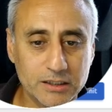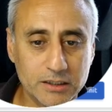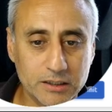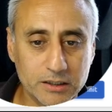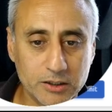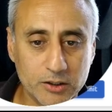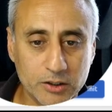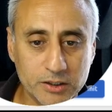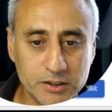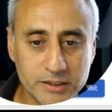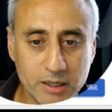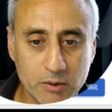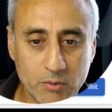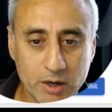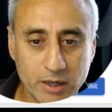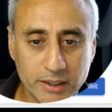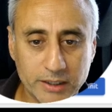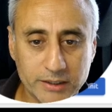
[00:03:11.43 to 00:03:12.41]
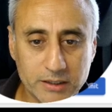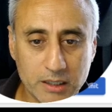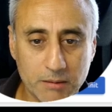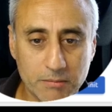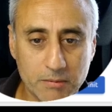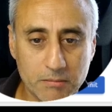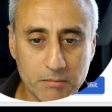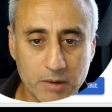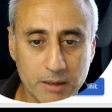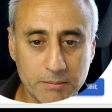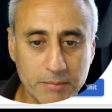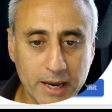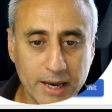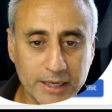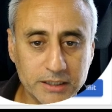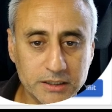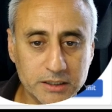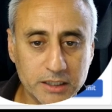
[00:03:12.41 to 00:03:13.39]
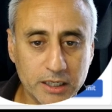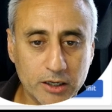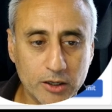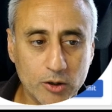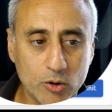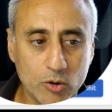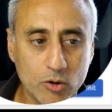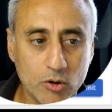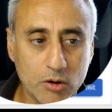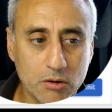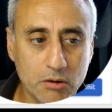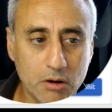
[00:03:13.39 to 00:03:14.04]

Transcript: you can set one of these up by pasting your